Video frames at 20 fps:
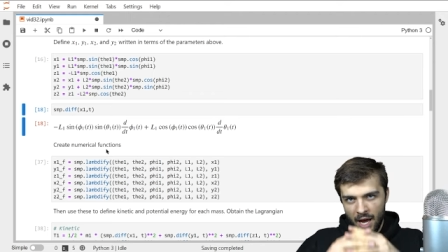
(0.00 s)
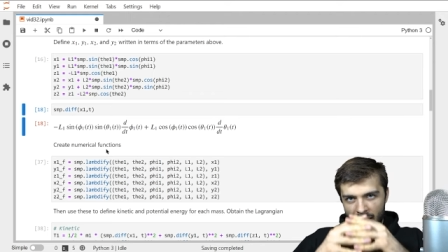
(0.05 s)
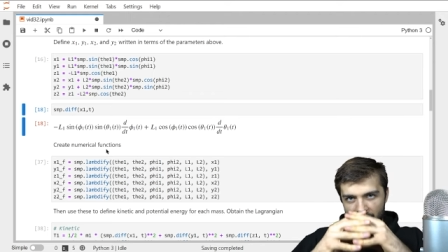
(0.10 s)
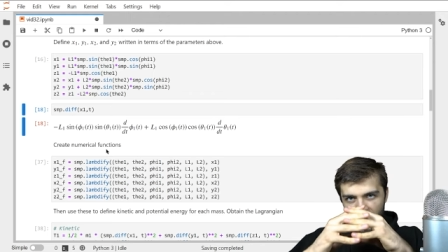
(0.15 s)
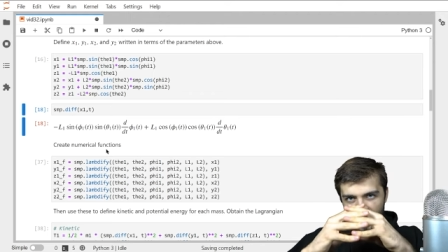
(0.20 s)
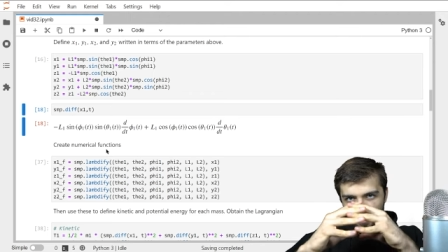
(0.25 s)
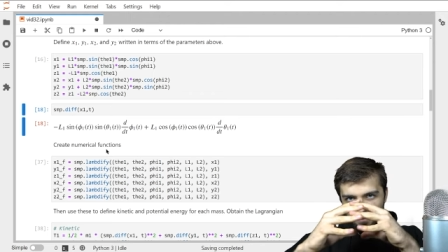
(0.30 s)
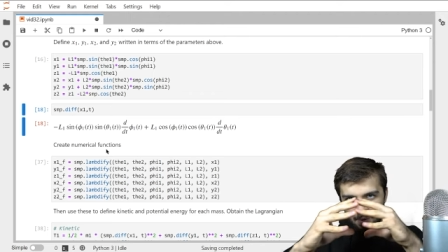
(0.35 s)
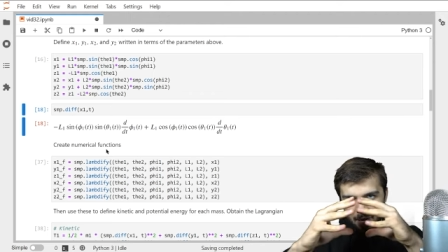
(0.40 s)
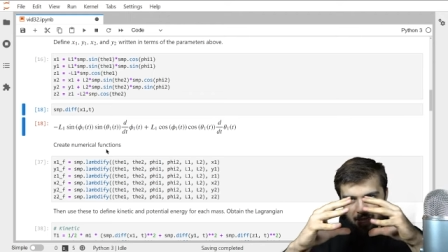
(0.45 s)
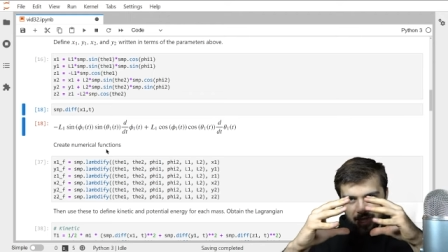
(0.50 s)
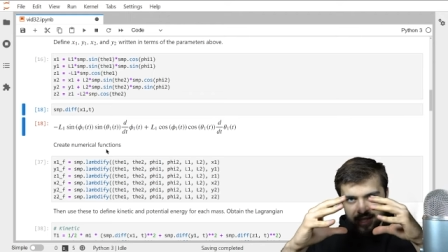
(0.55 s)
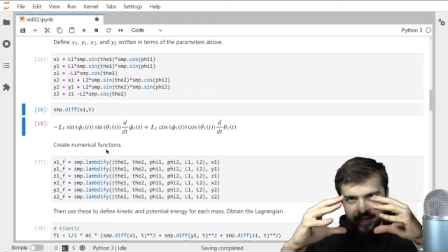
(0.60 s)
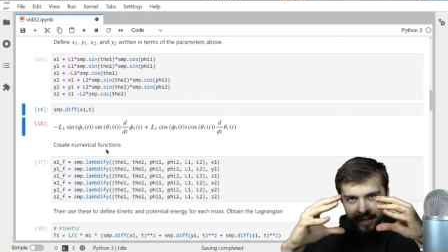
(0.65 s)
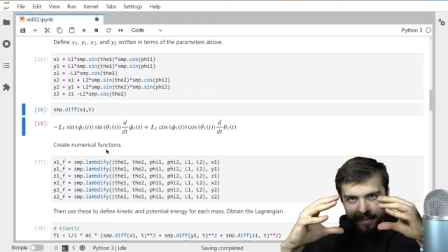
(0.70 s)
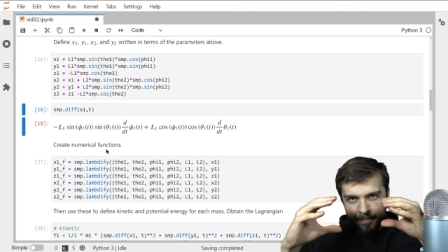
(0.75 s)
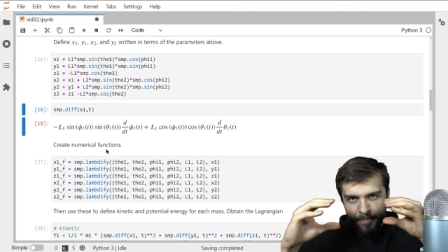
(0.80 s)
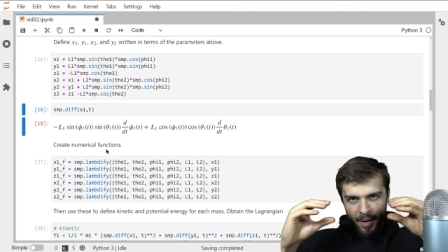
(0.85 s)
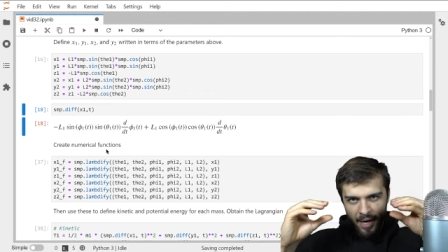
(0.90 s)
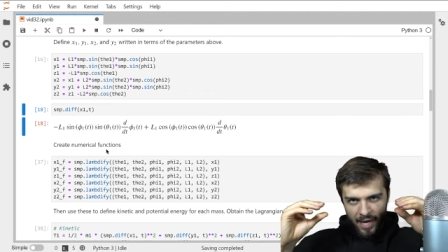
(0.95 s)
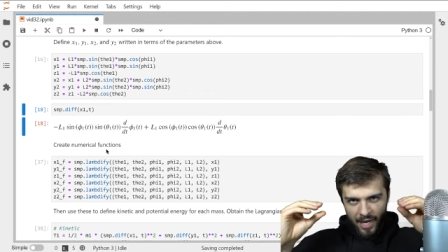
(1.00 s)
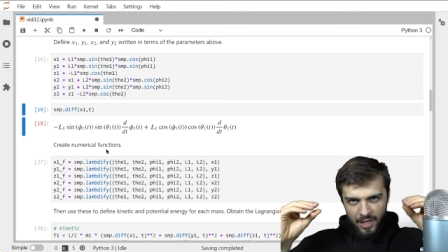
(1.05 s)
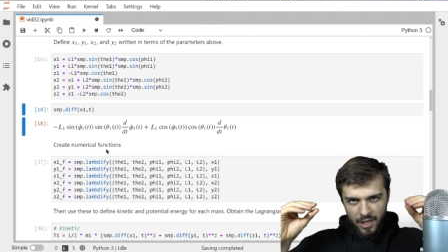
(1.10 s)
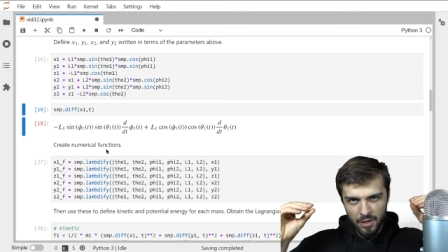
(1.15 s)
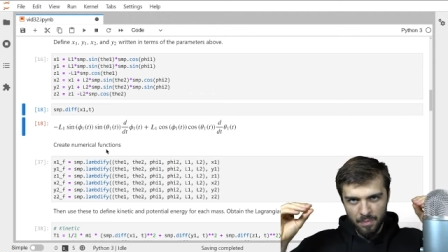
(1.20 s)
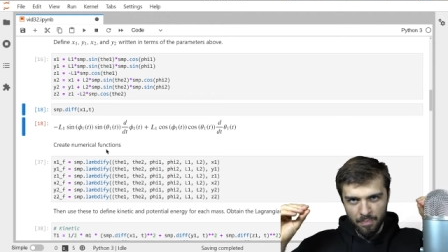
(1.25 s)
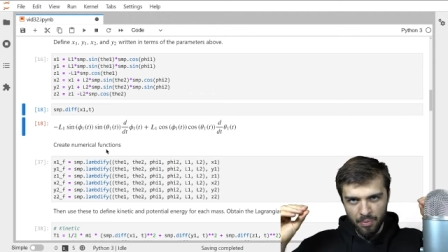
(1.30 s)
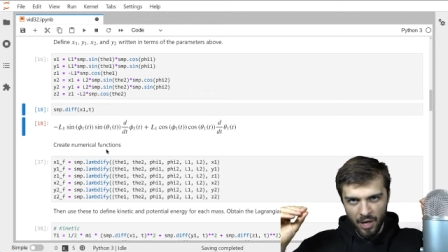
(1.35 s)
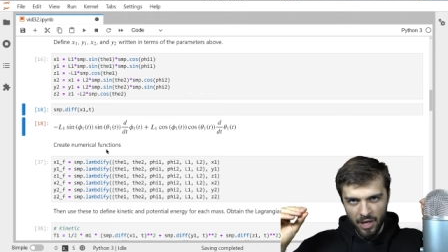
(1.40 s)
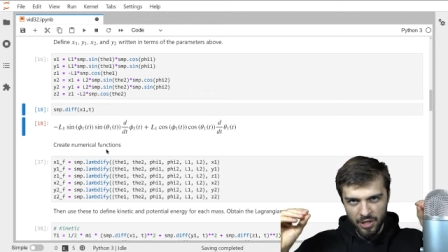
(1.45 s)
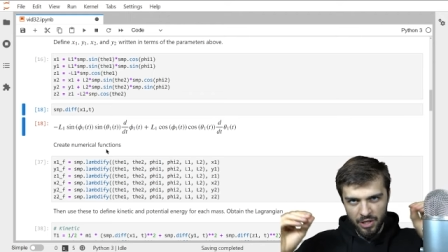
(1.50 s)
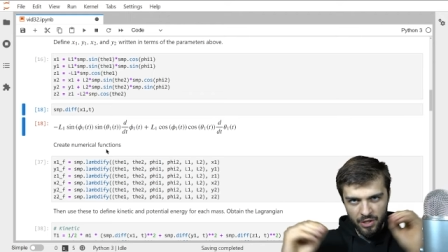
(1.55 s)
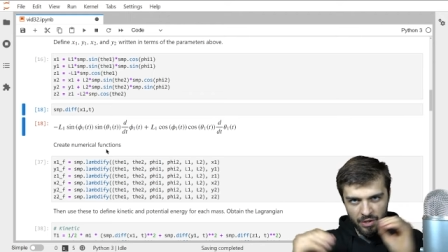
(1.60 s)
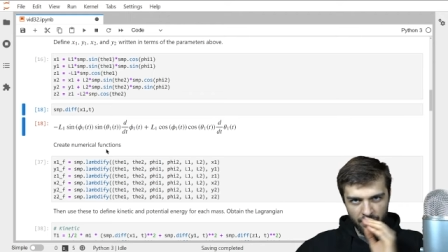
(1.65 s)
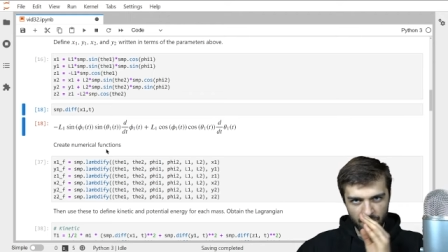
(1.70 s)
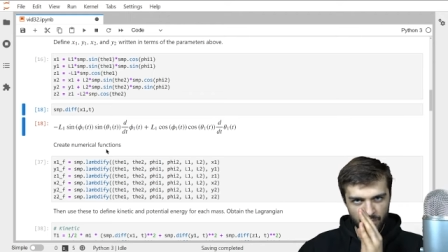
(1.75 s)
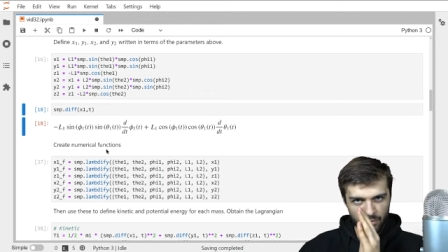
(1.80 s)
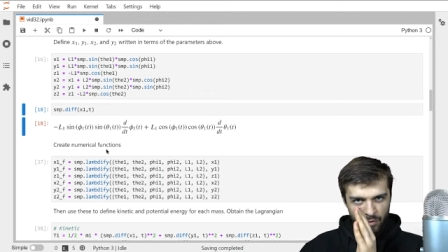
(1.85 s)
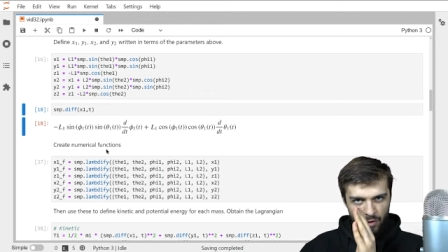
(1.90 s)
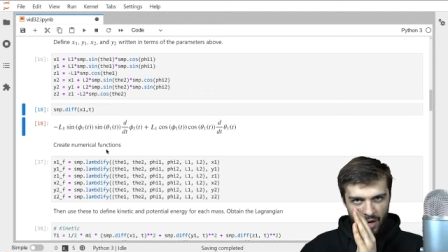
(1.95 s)
I have my SymPy
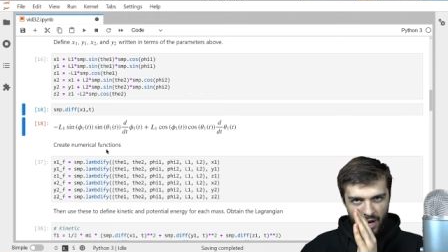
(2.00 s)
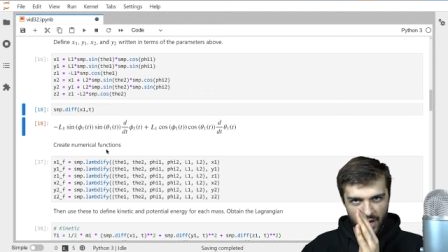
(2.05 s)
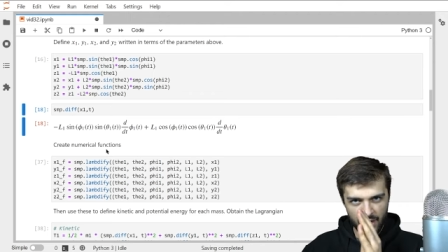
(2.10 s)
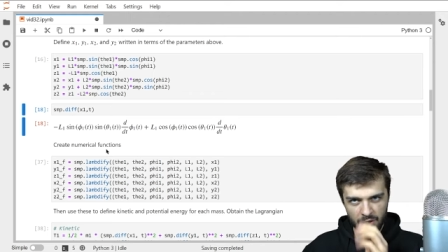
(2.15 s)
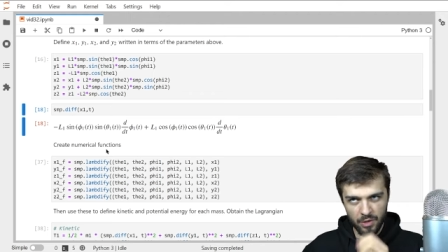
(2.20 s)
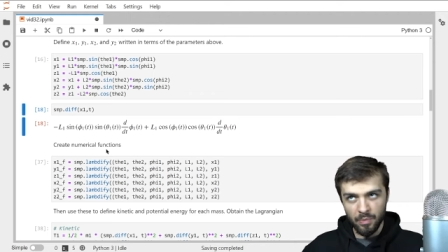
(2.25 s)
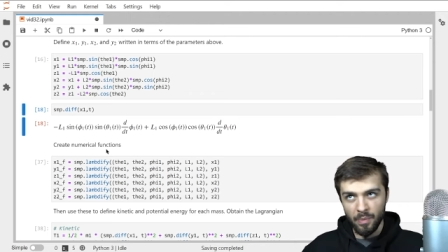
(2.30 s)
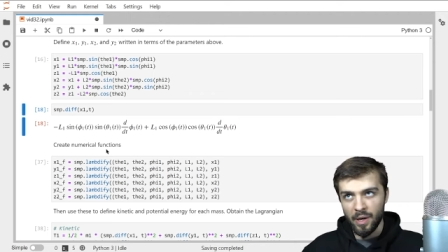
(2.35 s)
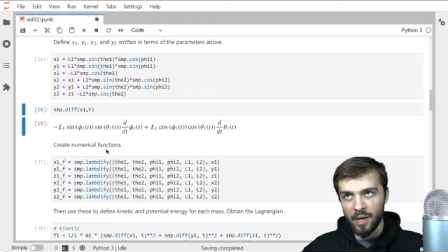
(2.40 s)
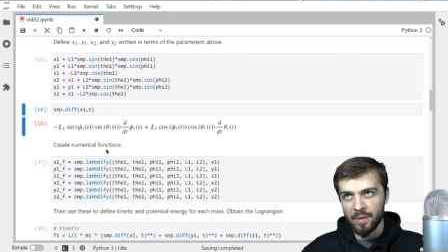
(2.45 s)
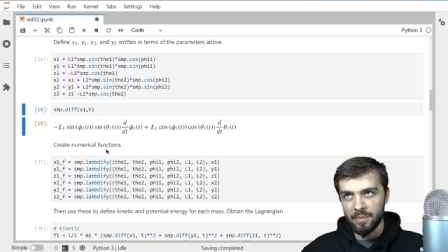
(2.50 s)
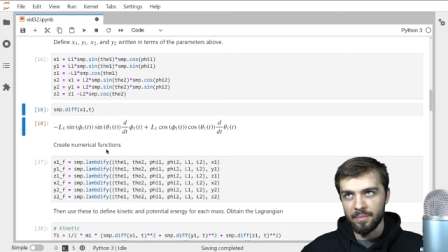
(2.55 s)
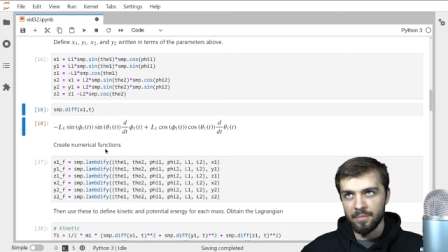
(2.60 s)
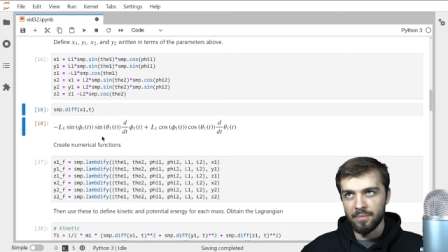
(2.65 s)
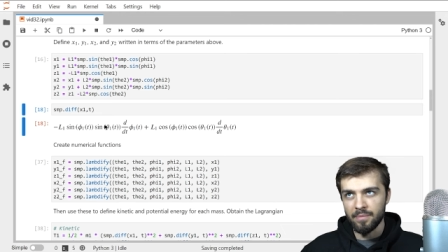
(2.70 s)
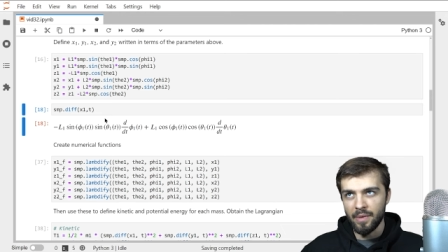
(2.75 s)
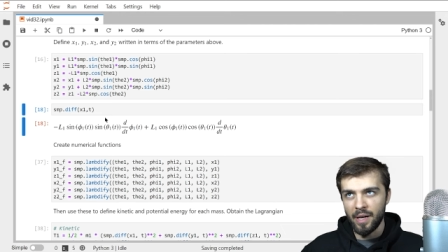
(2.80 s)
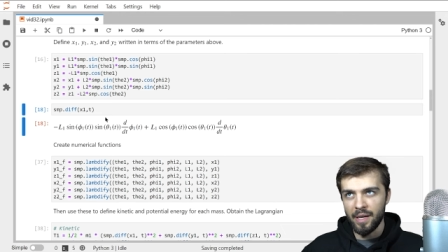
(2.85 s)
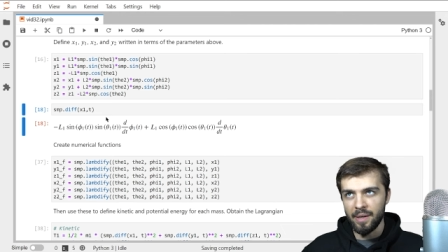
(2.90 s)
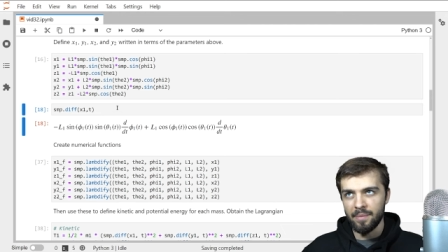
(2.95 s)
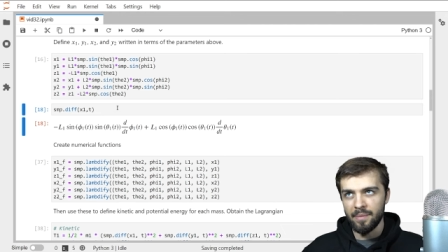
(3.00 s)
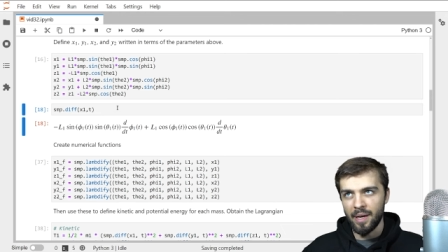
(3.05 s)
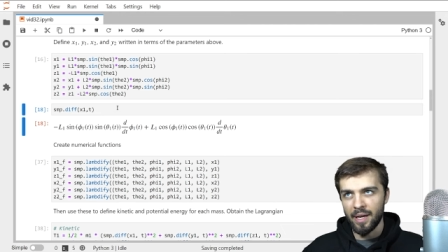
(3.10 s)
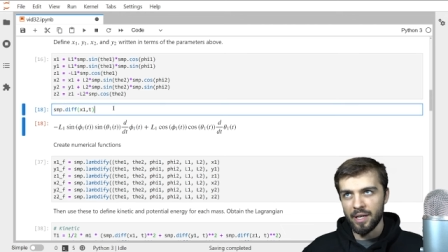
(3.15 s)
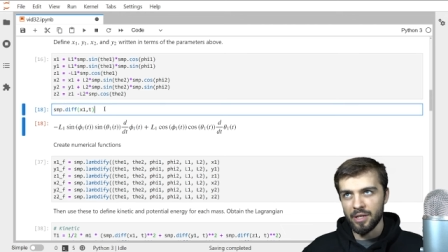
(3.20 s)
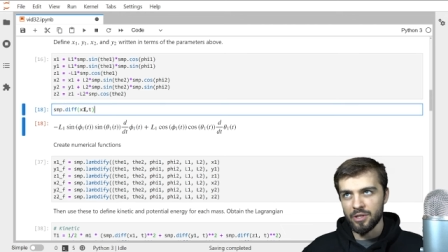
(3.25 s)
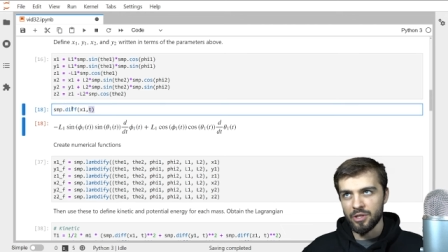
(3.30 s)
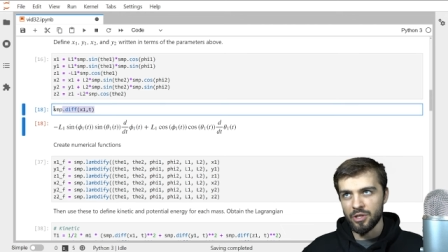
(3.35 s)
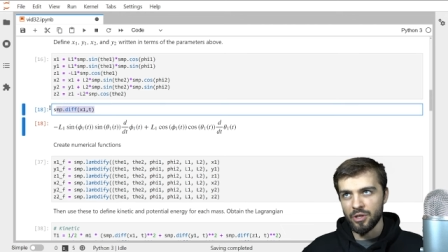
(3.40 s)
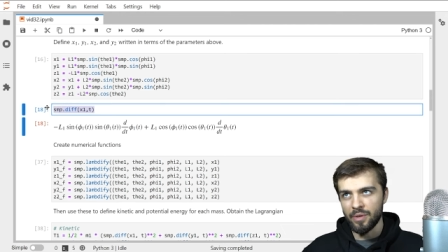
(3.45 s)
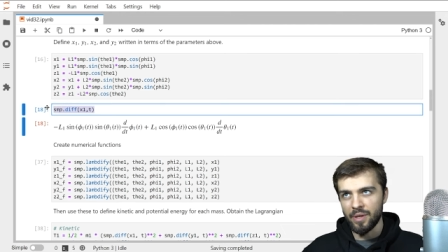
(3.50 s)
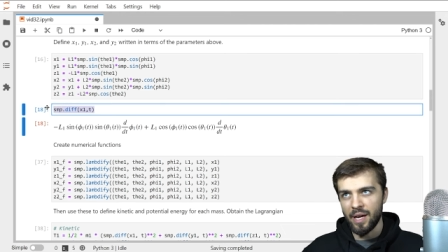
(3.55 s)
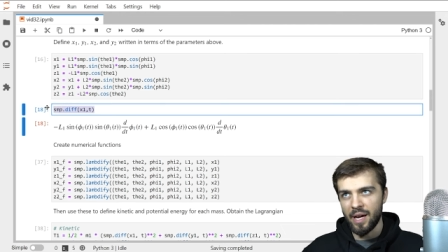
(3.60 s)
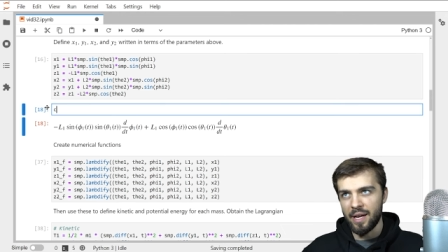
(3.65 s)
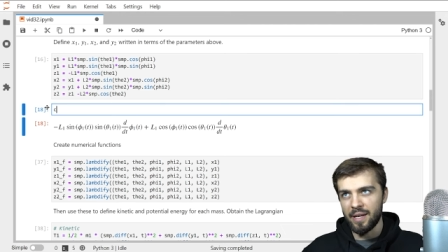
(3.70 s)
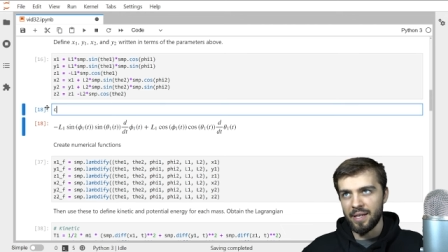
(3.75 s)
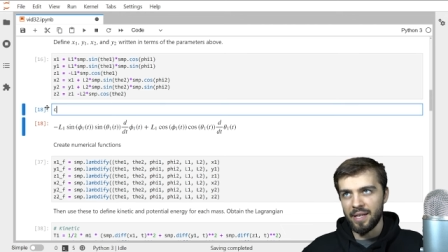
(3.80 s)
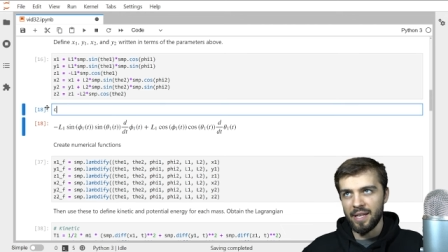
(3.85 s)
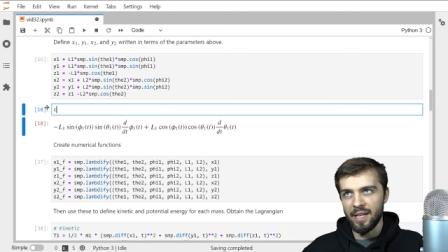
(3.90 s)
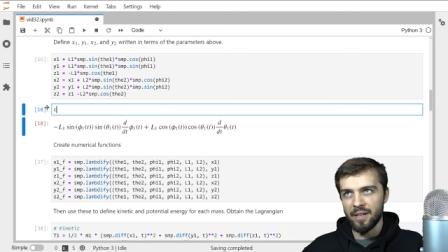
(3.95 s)
expression for x one, right? I can show
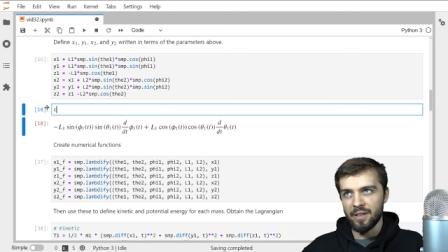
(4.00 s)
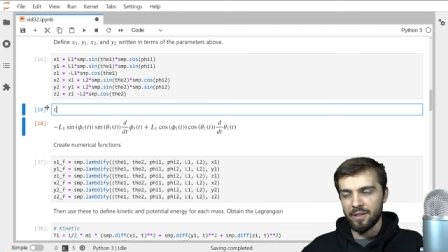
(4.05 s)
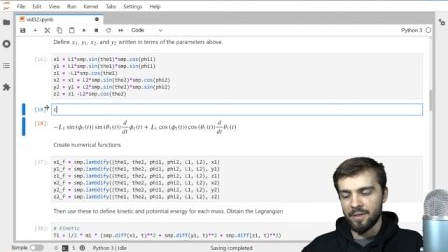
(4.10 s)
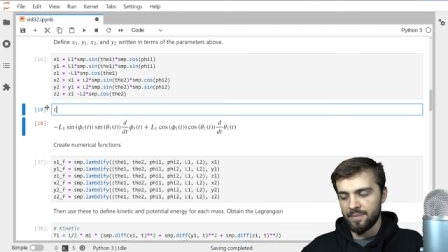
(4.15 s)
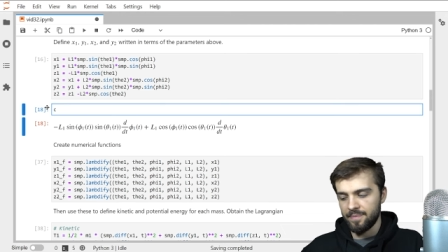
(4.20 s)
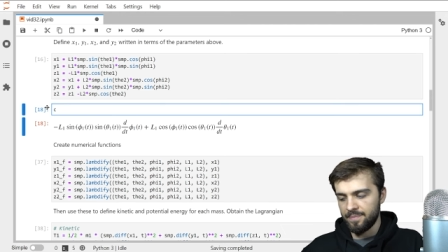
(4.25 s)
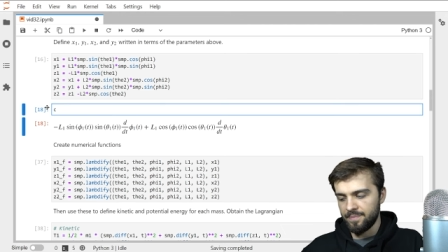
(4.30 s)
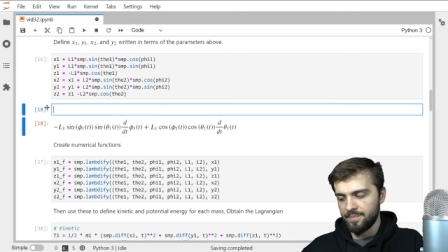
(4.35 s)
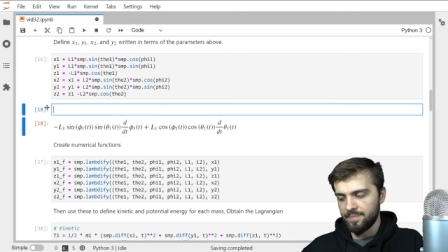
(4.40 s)
that here.